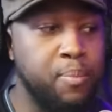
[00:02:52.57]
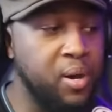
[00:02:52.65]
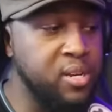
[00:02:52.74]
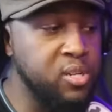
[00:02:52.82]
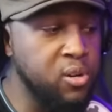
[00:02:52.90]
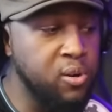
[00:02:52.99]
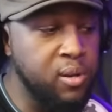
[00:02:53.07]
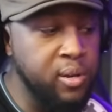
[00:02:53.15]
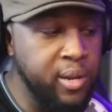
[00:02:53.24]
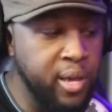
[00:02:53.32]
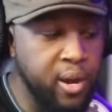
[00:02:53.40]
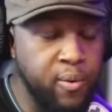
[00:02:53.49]
But you're
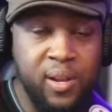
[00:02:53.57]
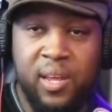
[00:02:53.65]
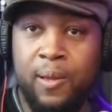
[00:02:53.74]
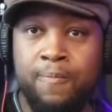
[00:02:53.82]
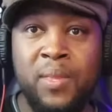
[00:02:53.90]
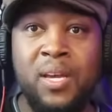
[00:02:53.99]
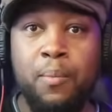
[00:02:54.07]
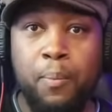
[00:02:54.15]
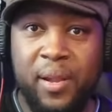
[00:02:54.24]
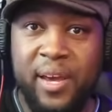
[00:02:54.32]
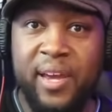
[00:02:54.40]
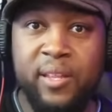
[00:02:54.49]
literally
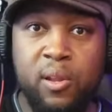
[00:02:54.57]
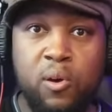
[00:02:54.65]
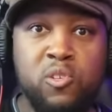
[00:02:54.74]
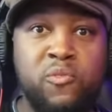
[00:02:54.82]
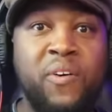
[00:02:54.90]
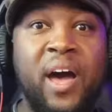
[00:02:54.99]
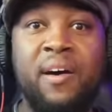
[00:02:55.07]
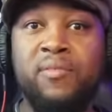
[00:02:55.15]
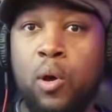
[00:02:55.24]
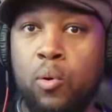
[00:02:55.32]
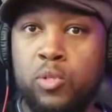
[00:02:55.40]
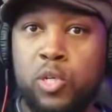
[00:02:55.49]
playing those 5
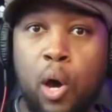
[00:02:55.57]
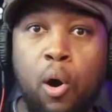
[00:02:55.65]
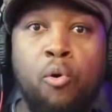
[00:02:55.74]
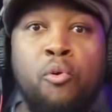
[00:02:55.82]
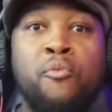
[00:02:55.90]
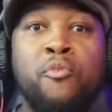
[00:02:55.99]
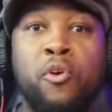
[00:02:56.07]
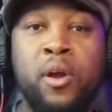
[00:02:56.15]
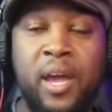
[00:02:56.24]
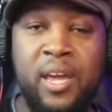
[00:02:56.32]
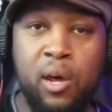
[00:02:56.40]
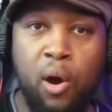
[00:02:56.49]
notes over
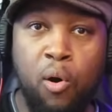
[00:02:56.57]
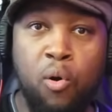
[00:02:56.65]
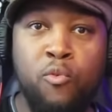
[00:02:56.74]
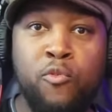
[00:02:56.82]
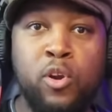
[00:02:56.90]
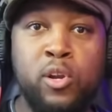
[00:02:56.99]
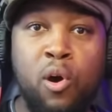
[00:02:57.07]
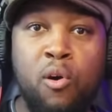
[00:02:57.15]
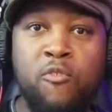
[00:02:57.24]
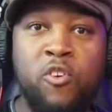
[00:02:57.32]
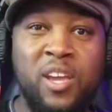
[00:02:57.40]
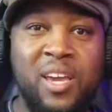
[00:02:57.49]
and over and
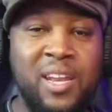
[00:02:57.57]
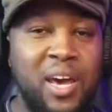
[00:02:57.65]
over again.